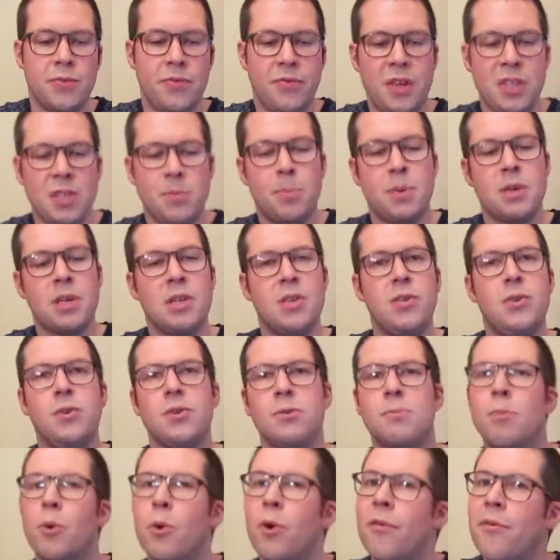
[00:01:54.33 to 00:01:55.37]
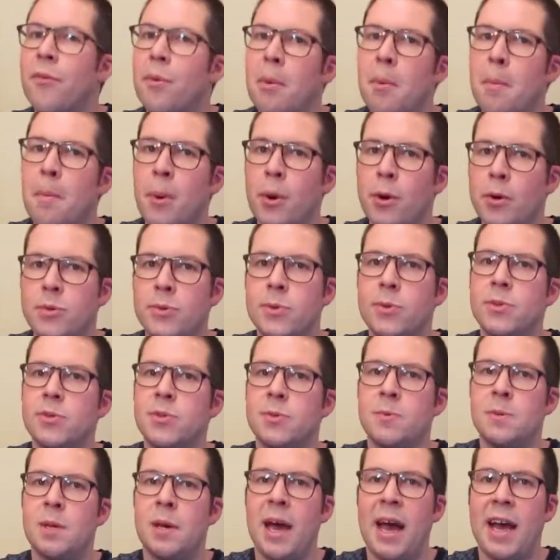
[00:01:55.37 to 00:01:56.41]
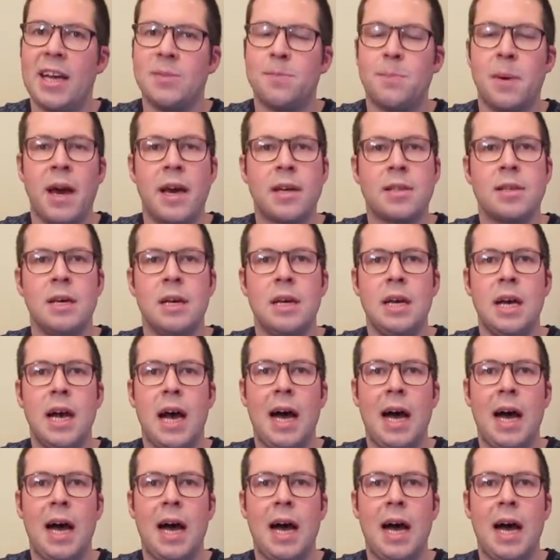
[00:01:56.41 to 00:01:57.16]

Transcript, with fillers: Facebook you use more from a personal aspect.